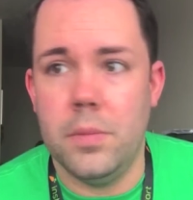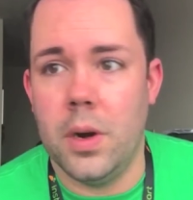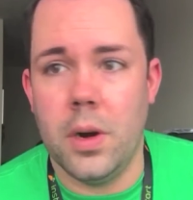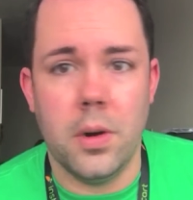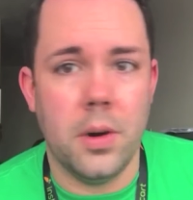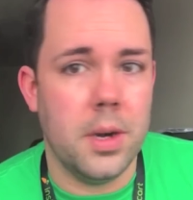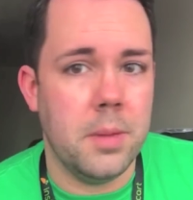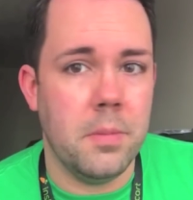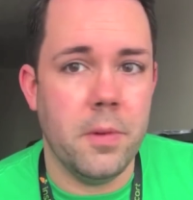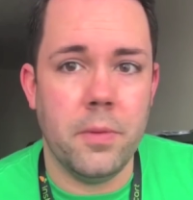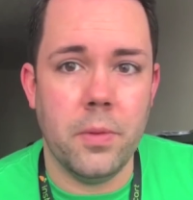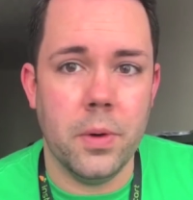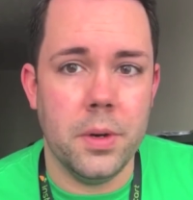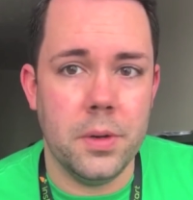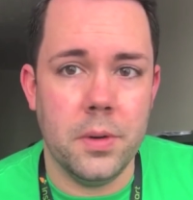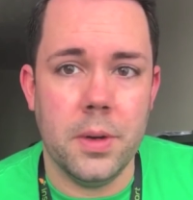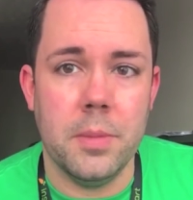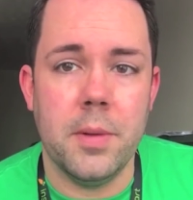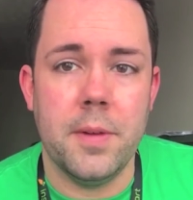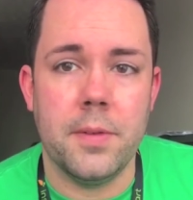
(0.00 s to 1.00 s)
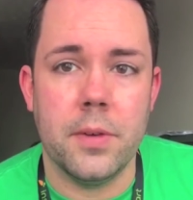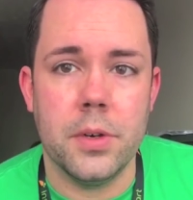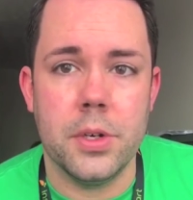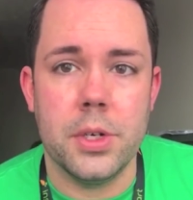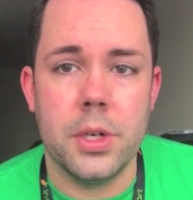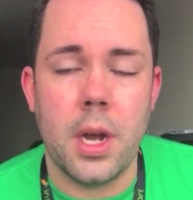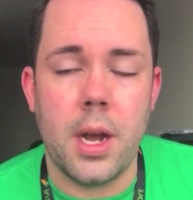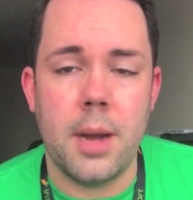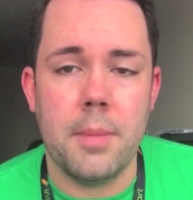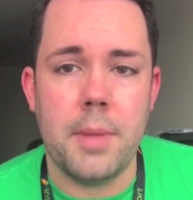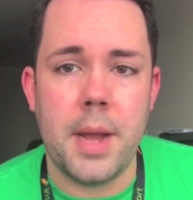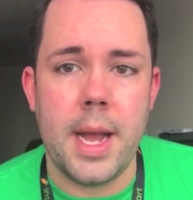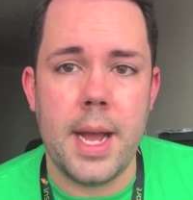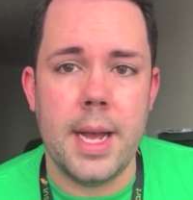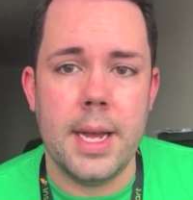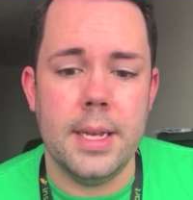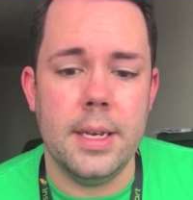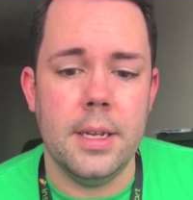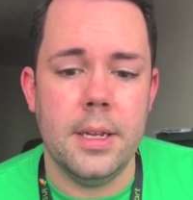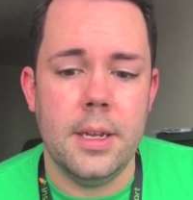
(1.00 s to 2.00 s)
already, before doing my first shop,
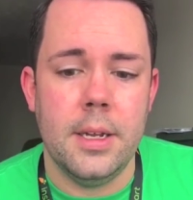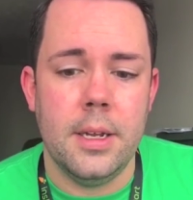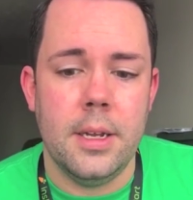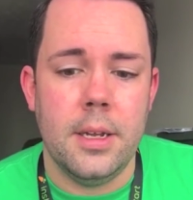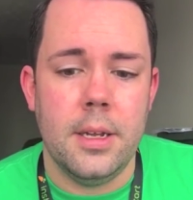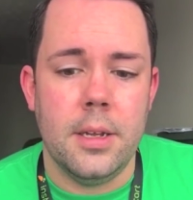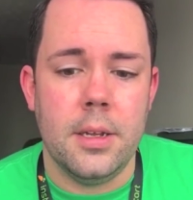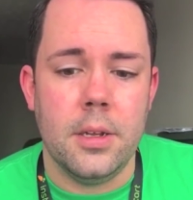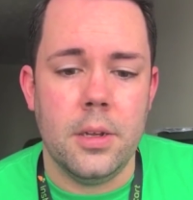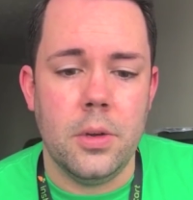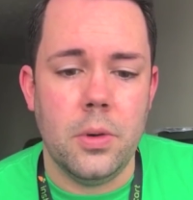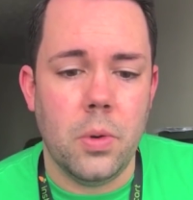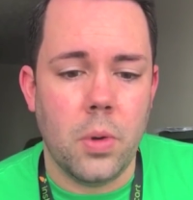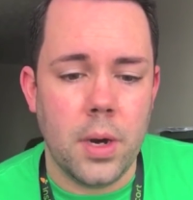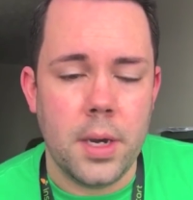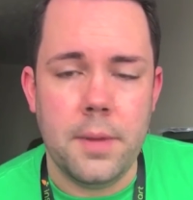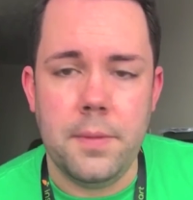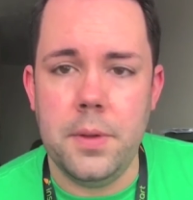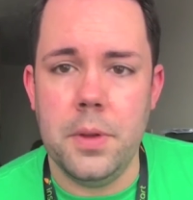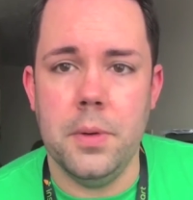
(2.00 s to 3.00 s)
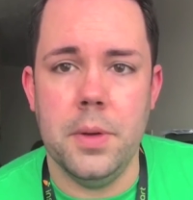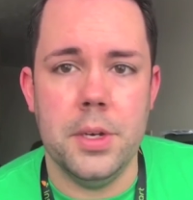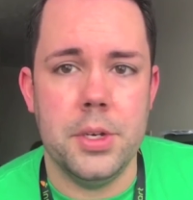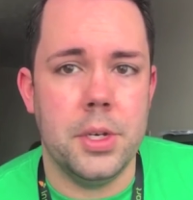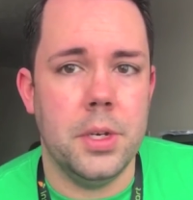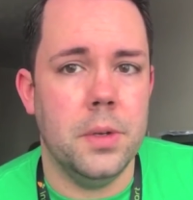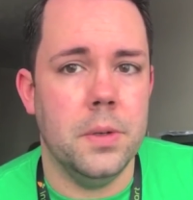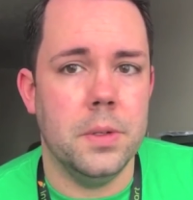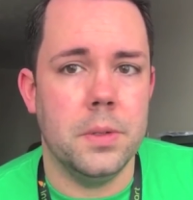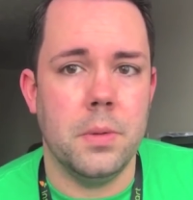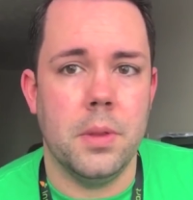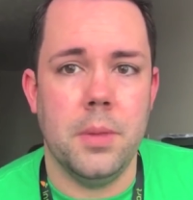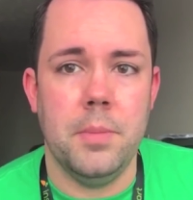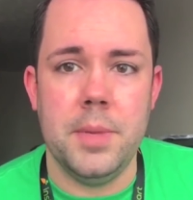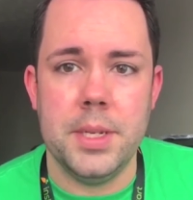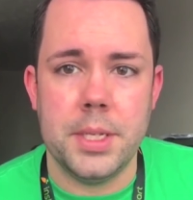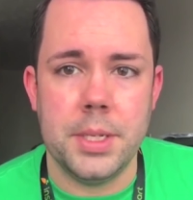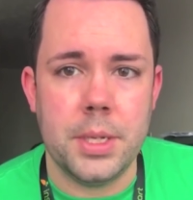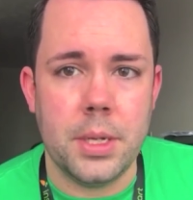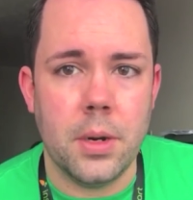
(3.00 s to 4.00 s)
had quite a few issues with a
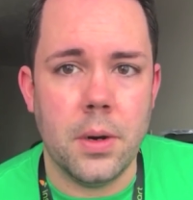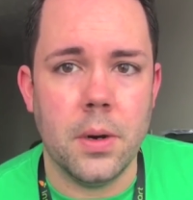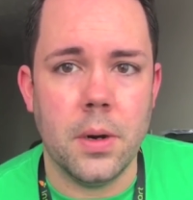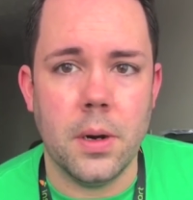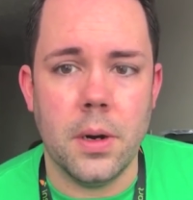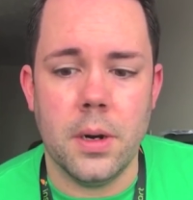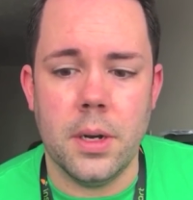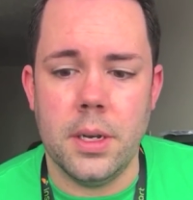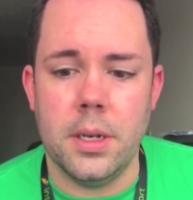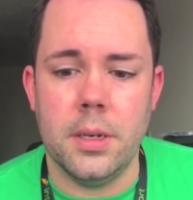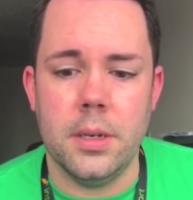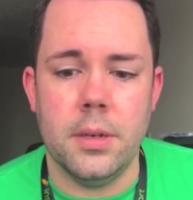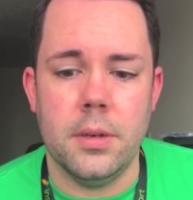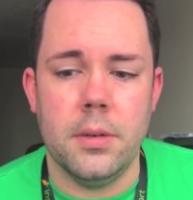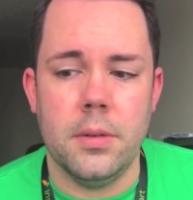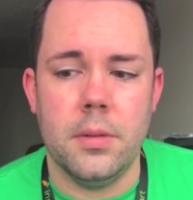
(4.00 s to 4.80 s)
missing card and